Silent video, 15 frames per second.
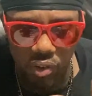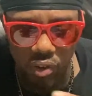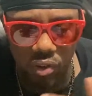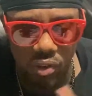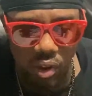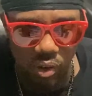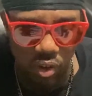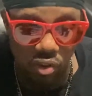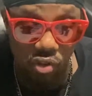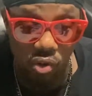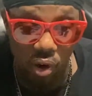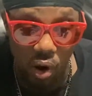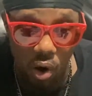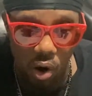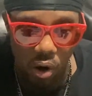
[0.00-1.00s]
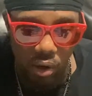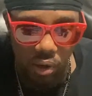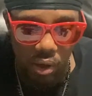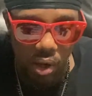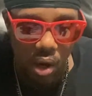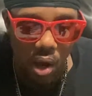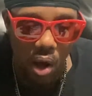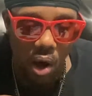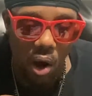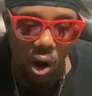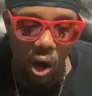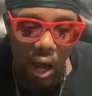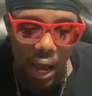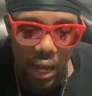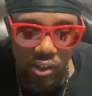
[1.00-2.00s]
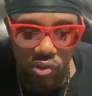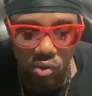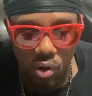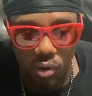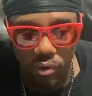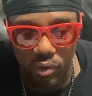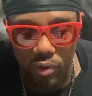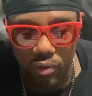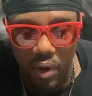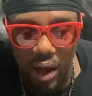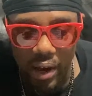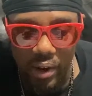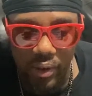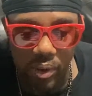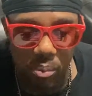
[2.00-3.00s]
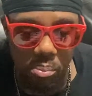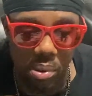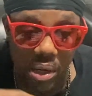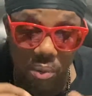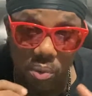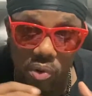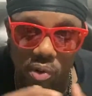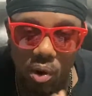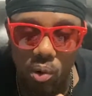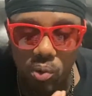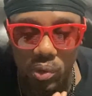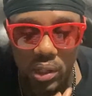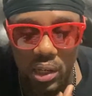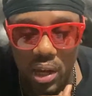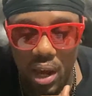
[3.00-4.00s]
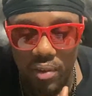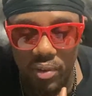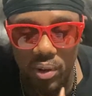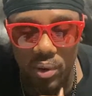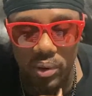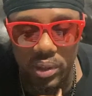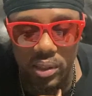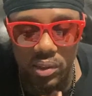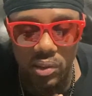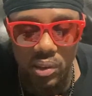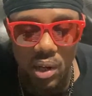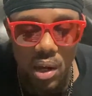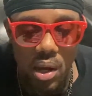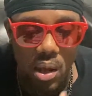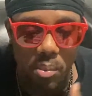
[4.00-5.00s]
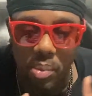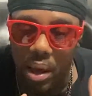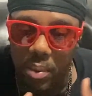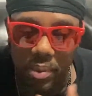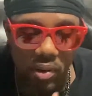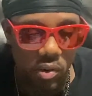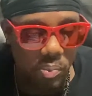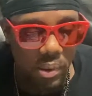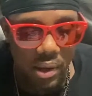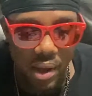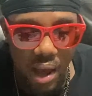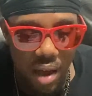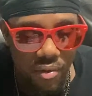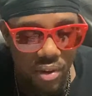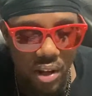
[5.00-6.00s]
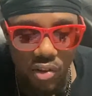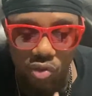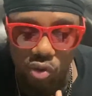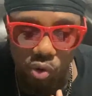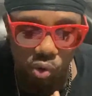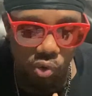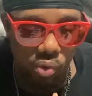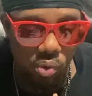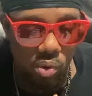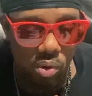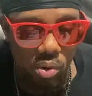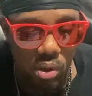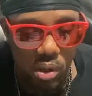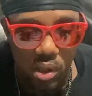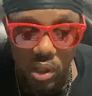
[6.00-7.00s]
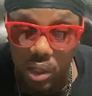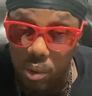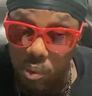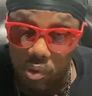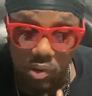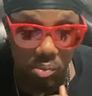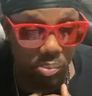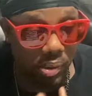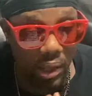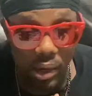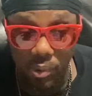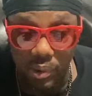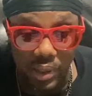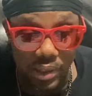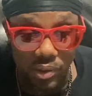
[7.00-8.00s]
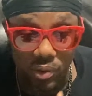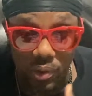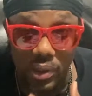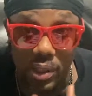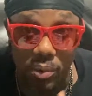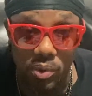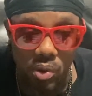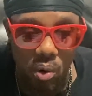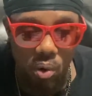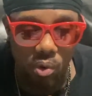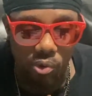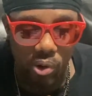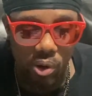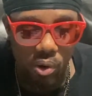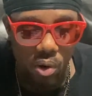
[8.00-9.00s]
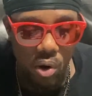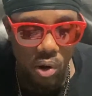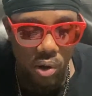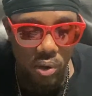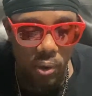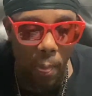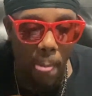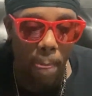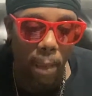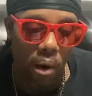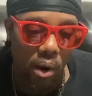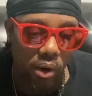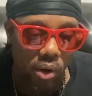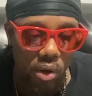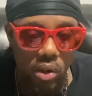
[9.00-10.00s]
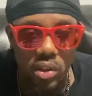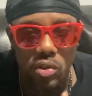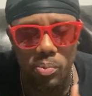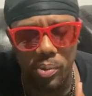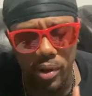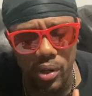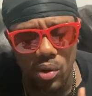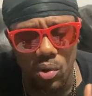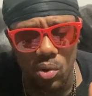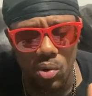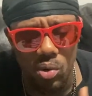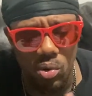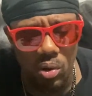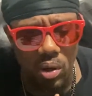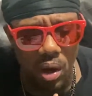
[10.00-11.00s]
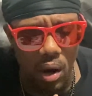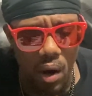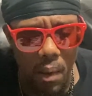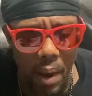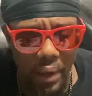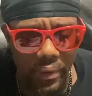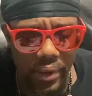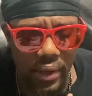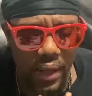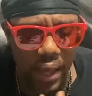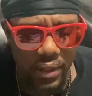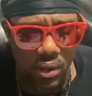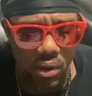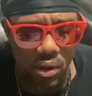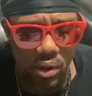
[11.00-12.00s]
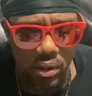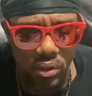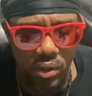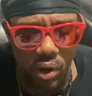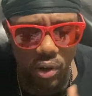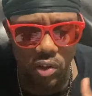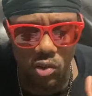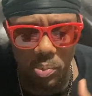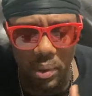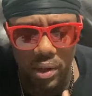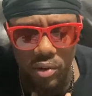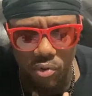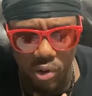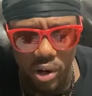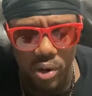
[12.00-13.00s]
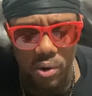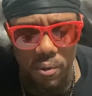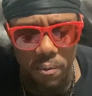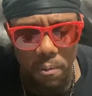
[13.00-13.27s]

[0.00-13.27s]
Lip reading: This joint hard. Hats Off was fire. The beat was OD heavy on this. Baby spin heavy as usual. He wasn't playing with niggas on it. He was going real hard. The hook is pretty cool. I did like the hook. Durk spitting real.